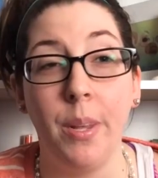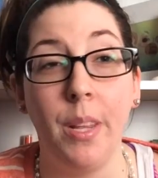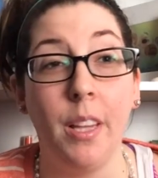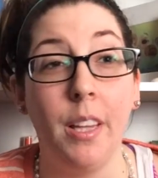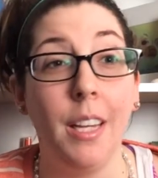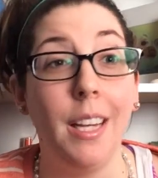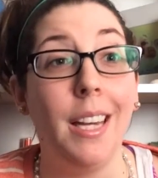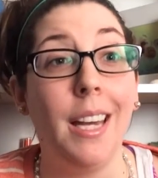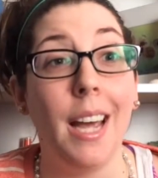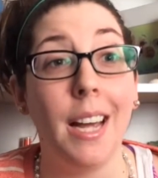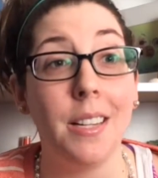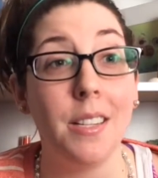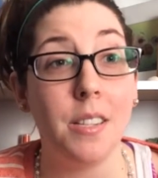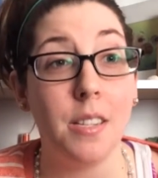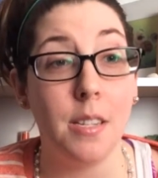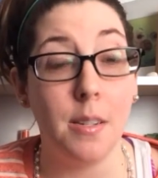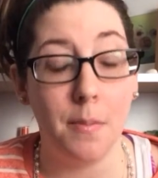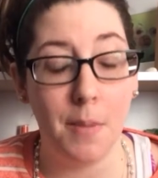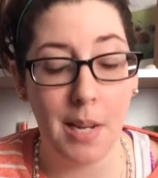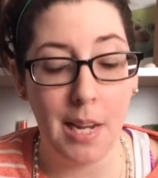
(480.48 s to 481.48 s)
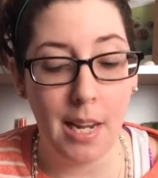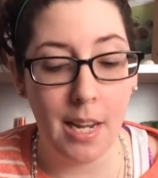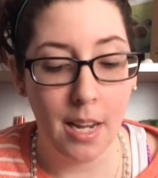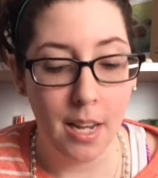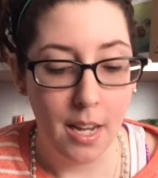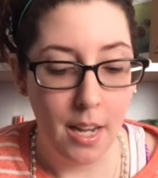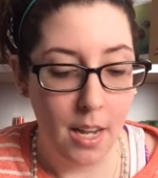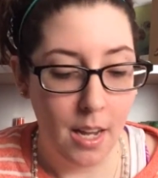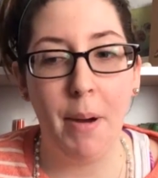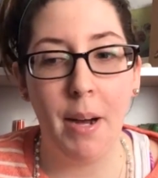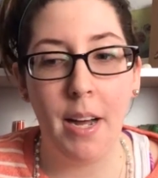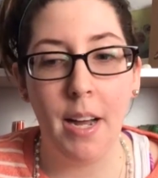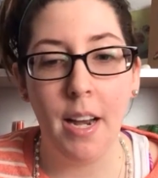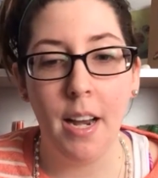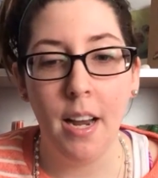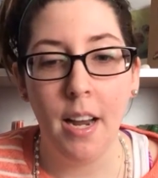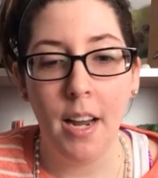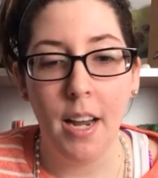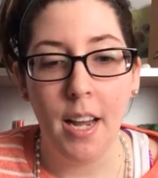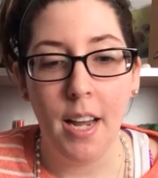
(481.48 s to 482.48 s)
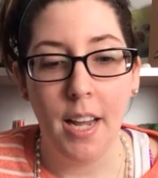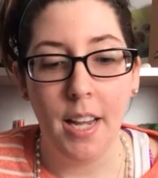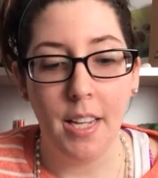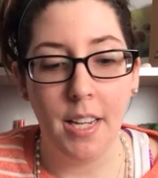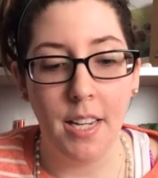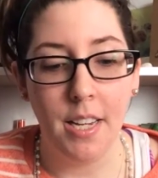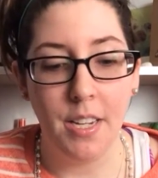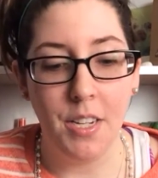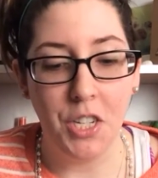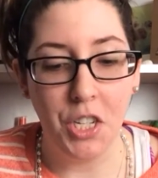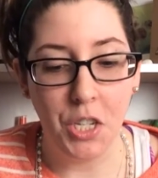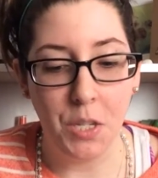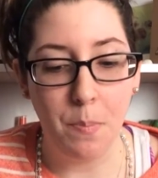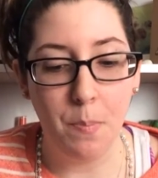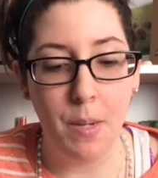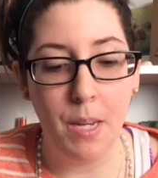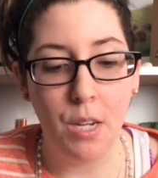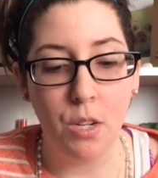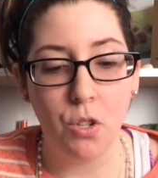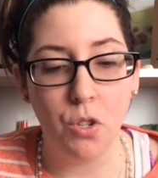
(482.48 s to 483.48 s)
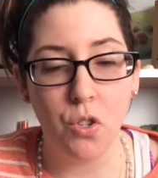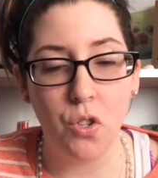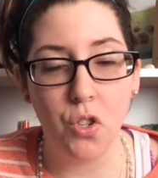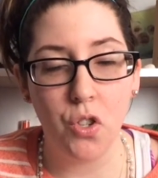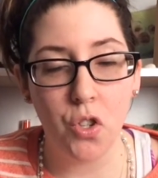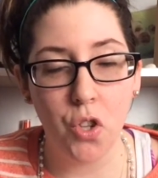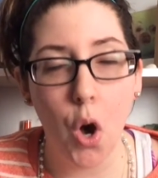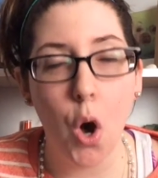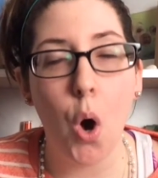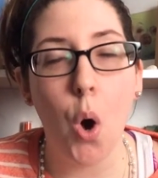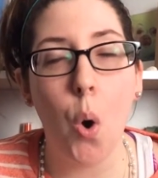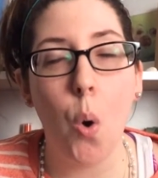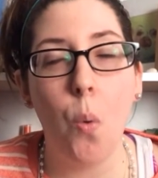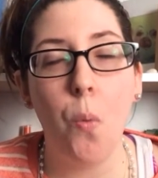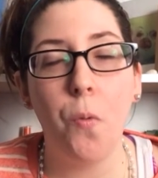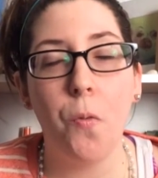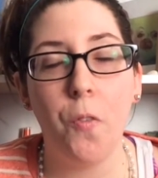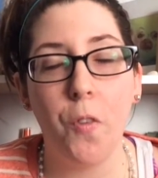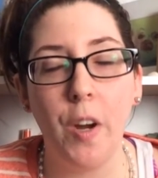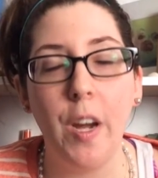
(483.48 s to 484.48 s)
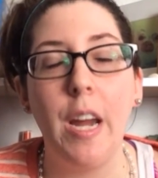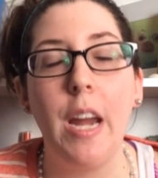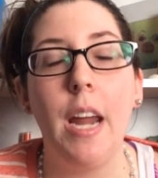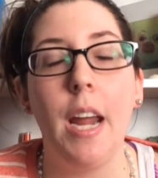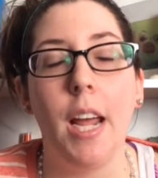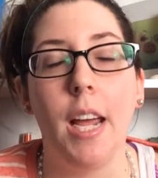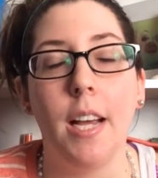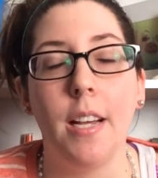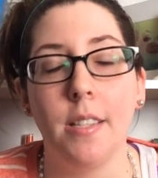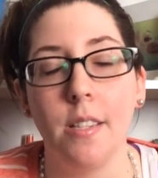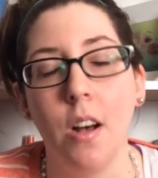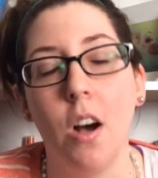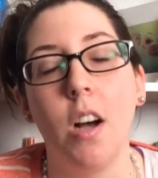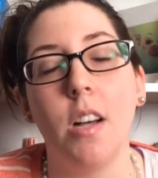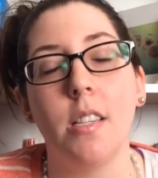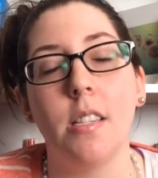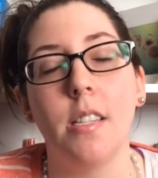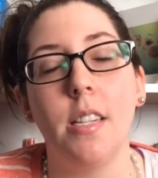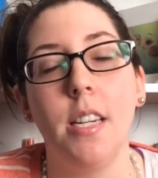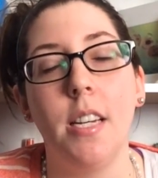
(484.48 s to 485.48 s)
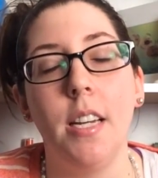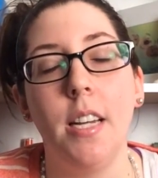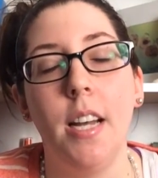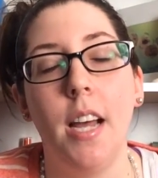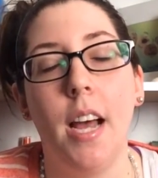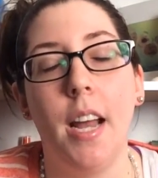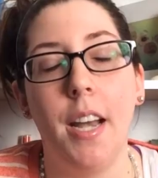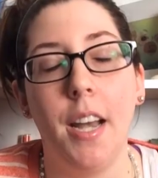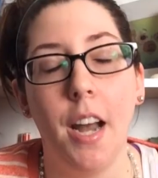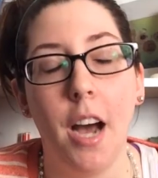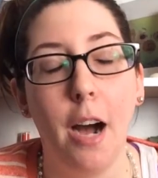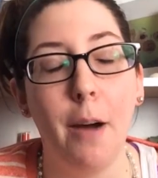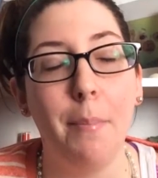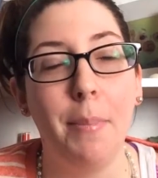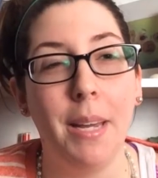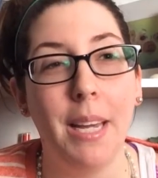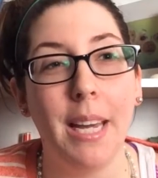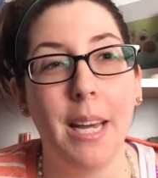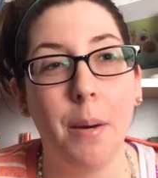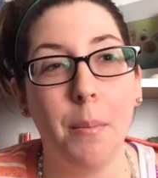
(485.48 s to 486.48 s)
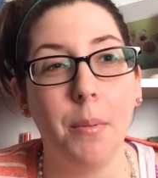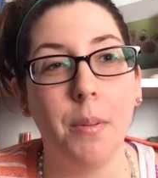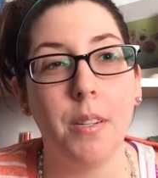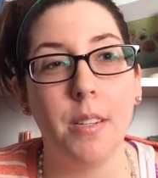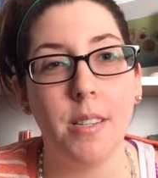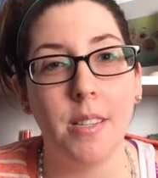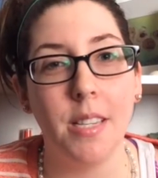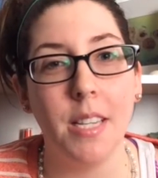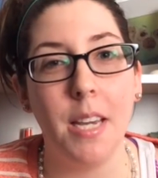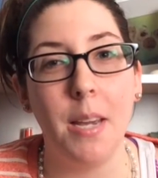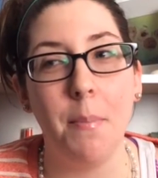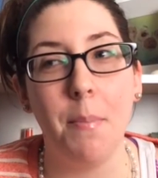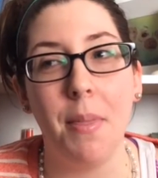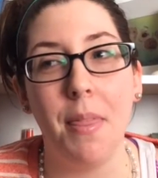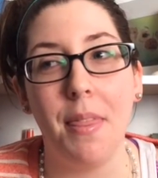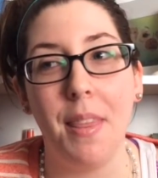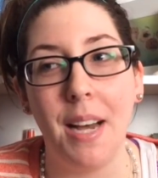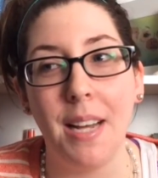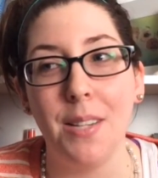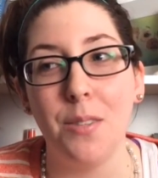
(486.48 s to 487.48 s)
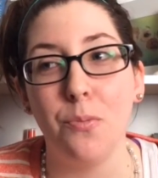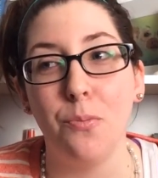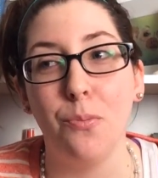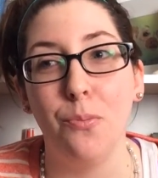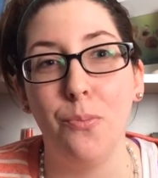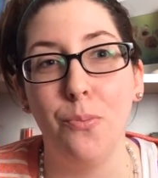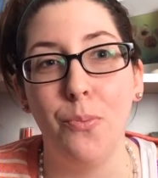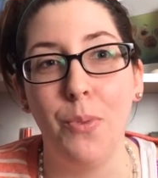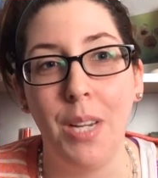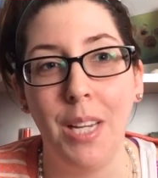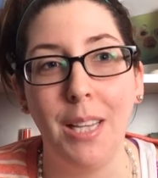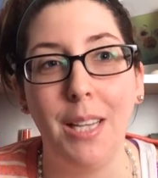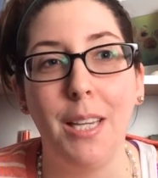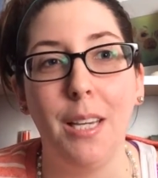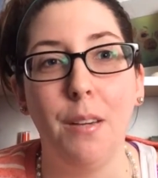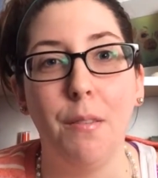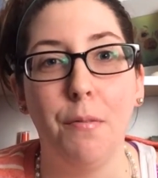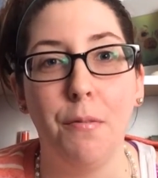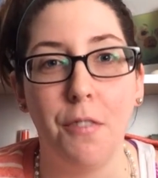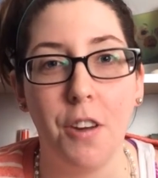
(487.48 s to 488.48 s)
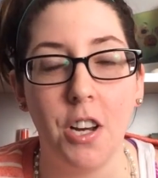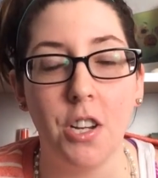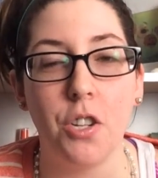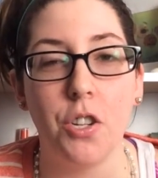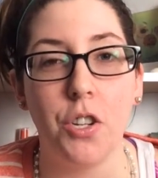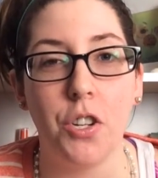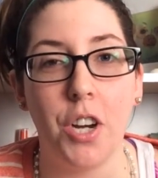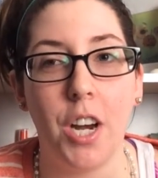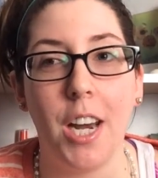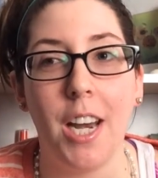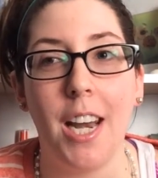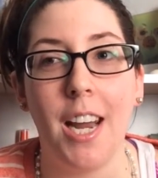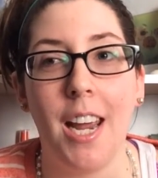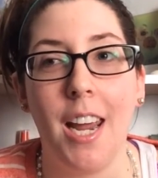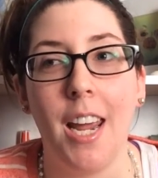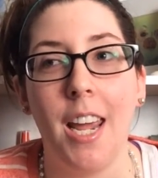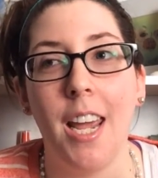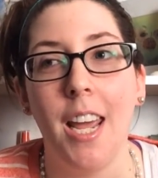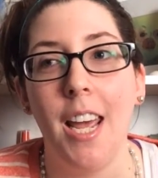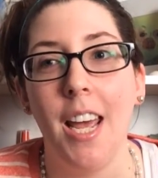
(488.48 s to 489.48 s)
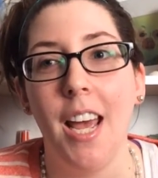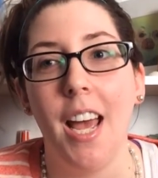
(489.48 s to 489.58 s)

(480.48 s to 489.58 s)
really gets to me. But in just being so freaking exhausted and not being able to sleep, that's really frustrating,